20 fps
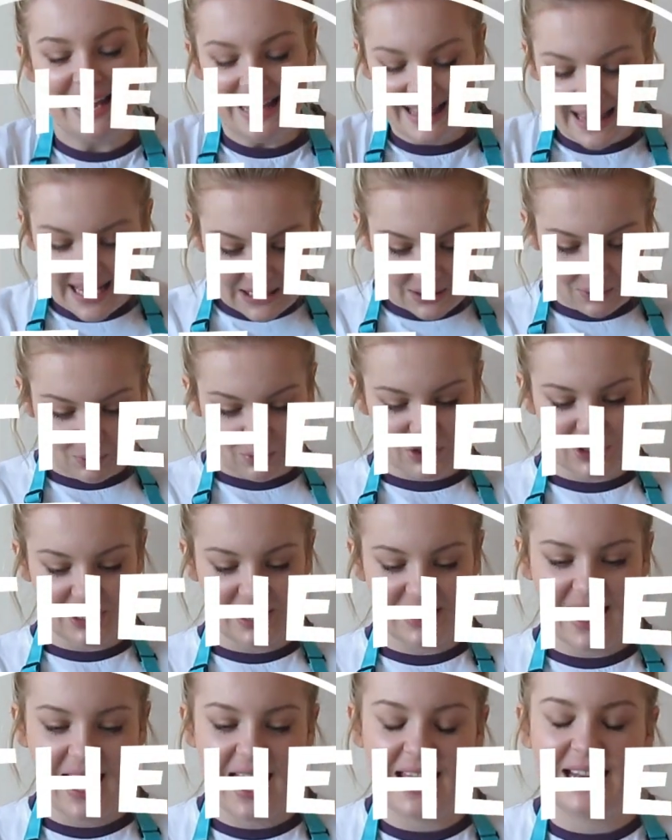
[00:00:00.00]
Thanks for
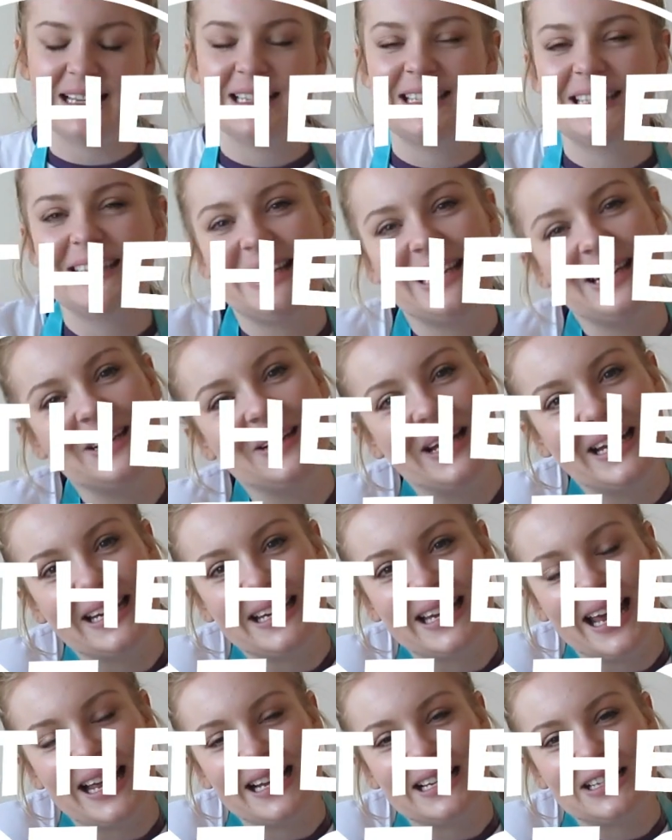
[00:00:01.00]
watching and I'll see you
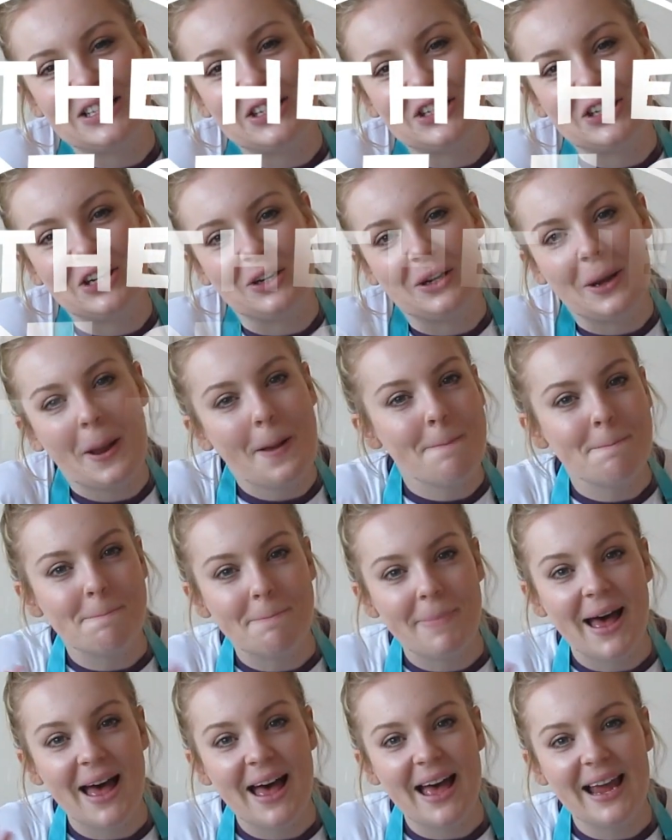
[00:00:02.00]
again soon.
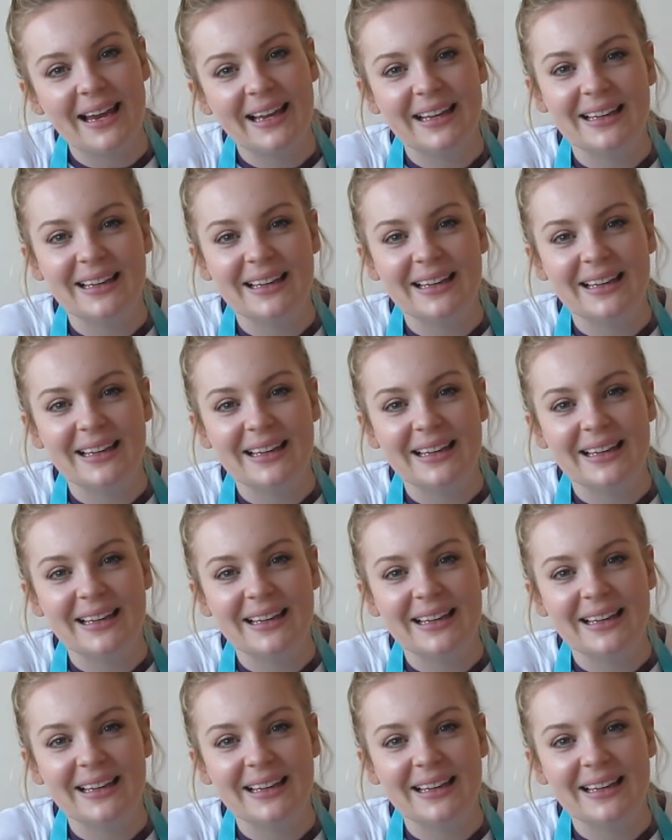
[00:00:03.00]
Bye!